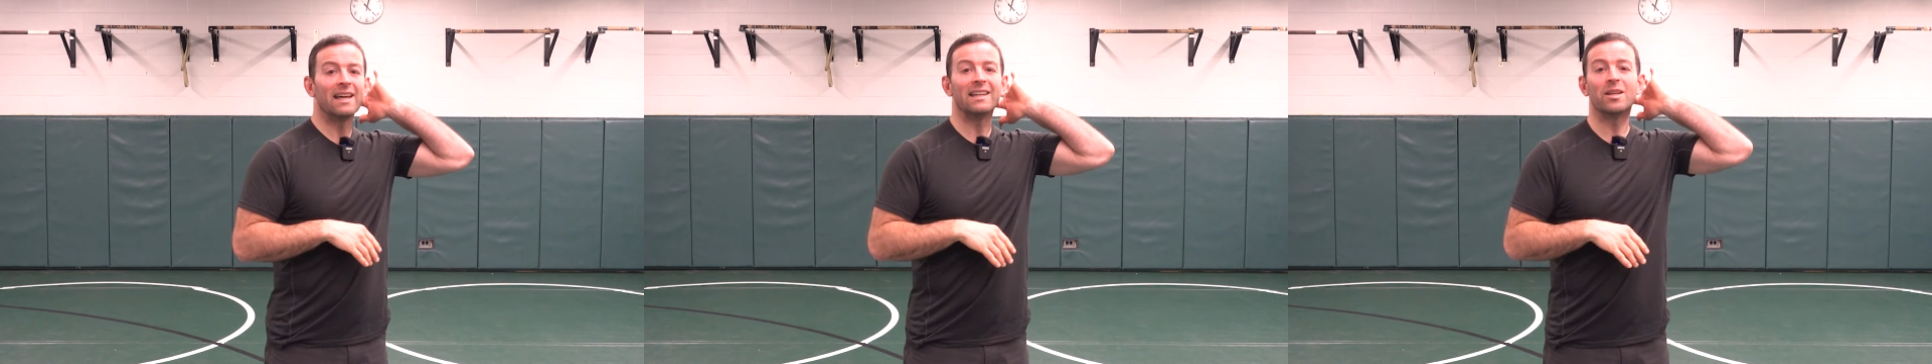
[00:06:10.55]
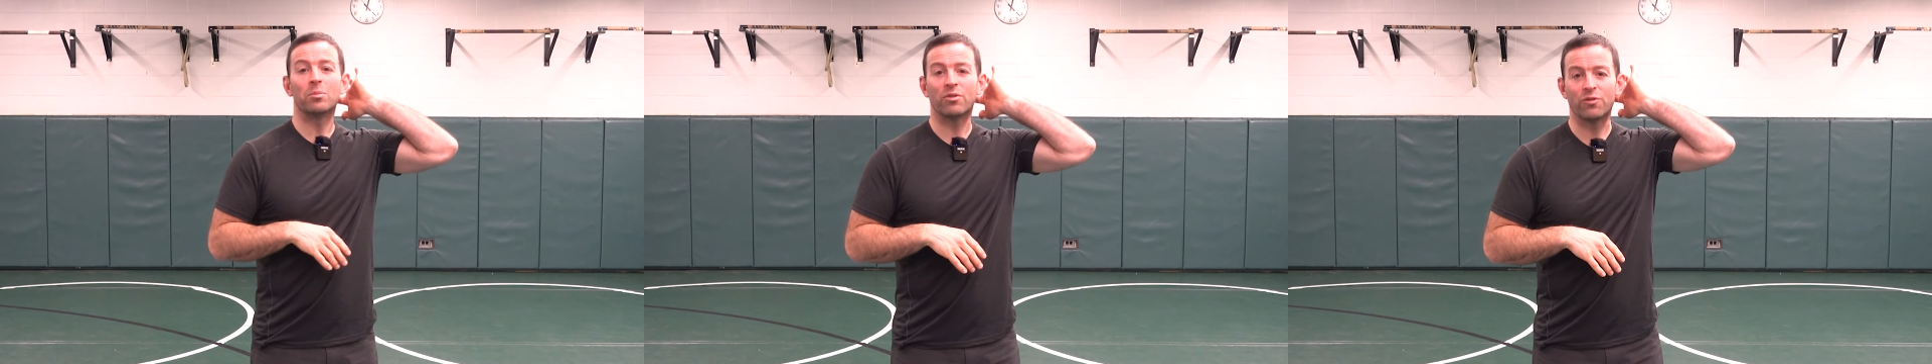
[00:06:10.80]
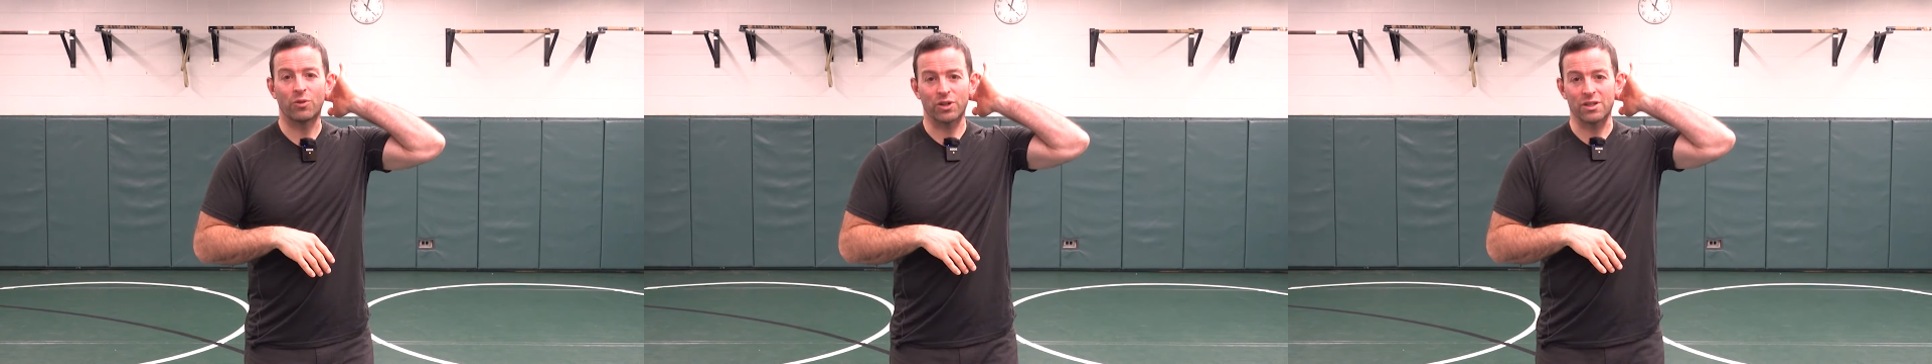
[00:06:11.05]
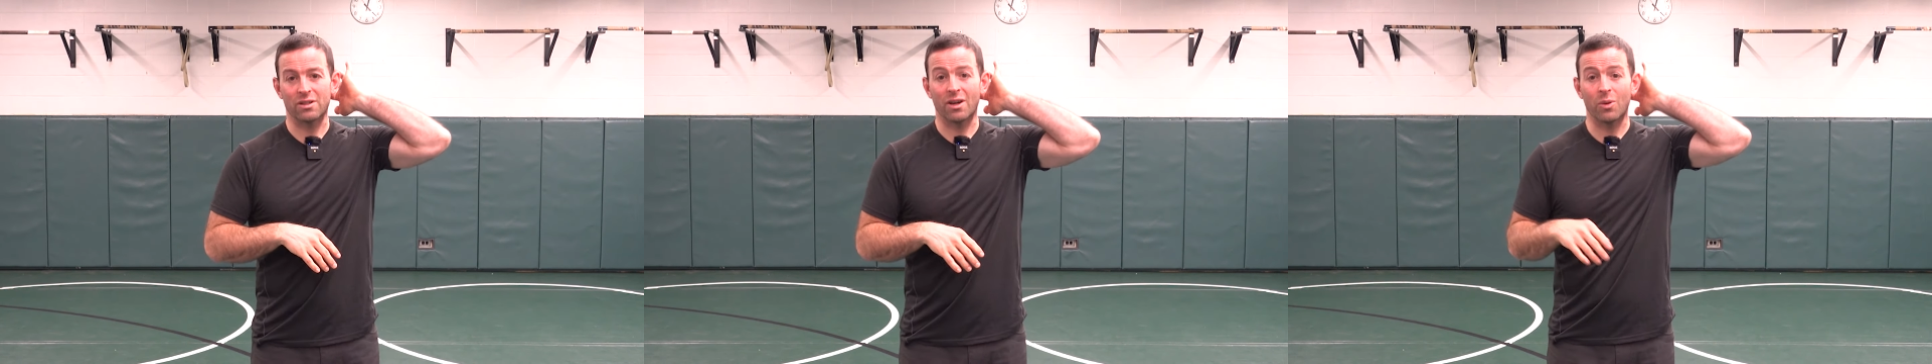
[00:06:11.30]
And then before
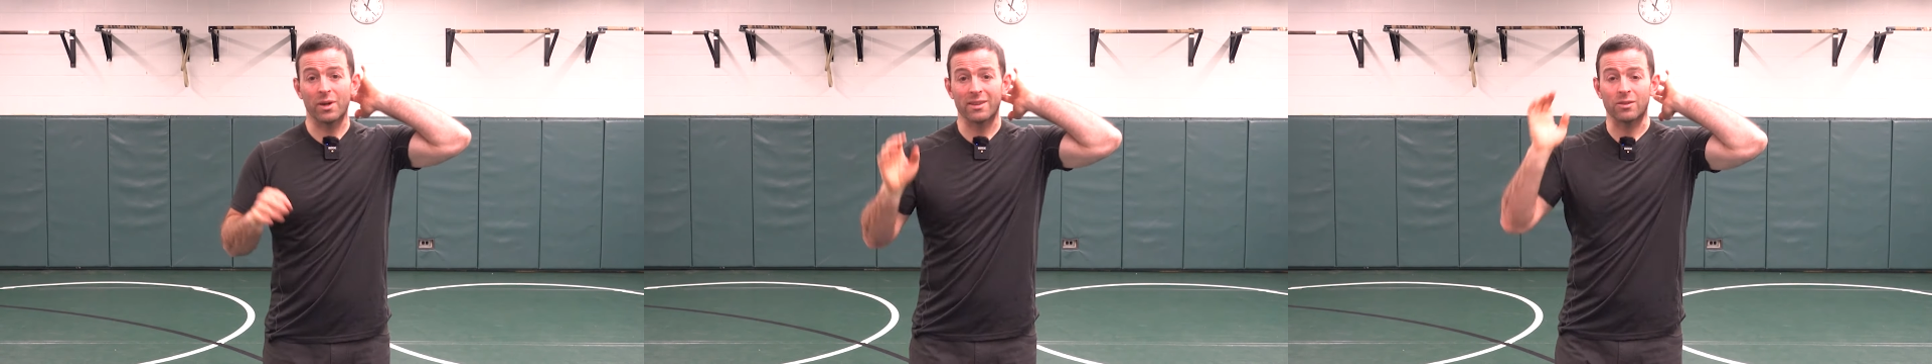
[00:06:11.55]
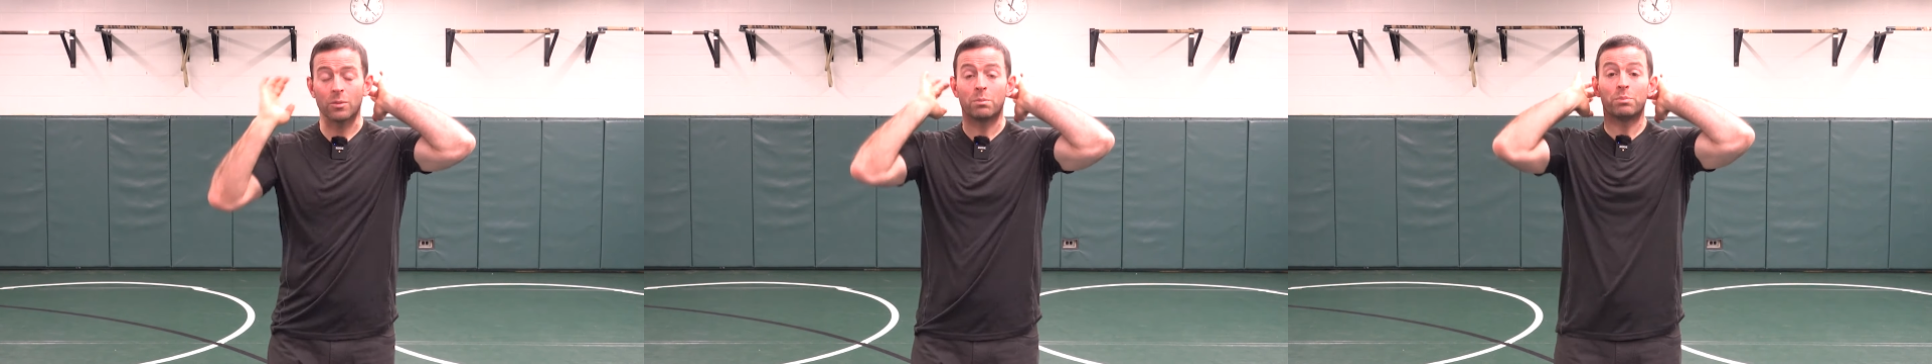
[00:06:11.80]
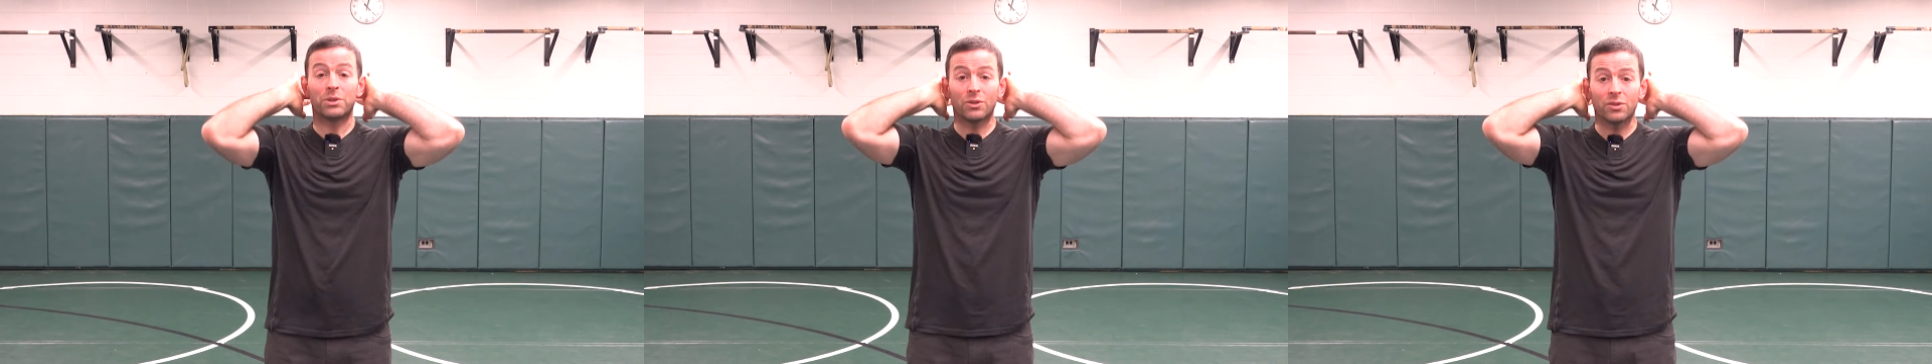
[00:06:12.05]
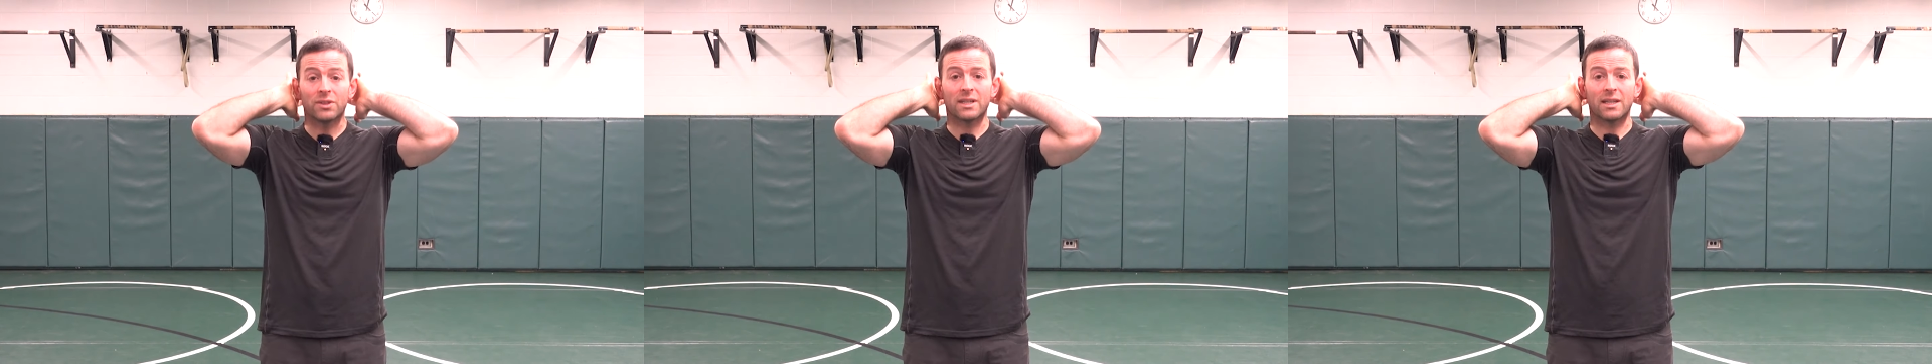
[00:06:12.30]
you know it, they're
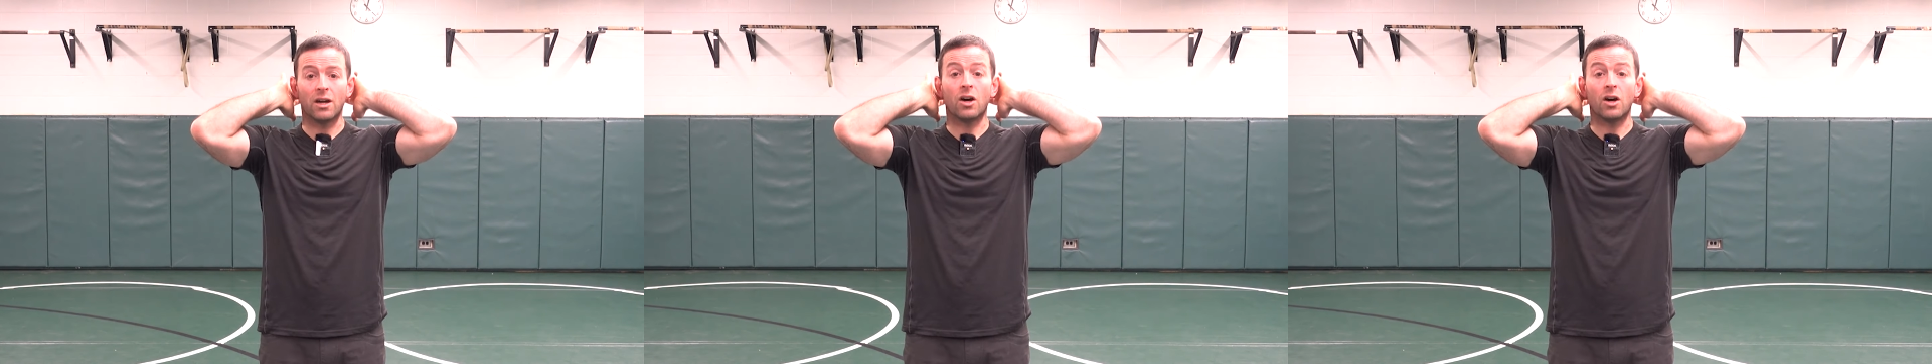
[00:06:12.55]
building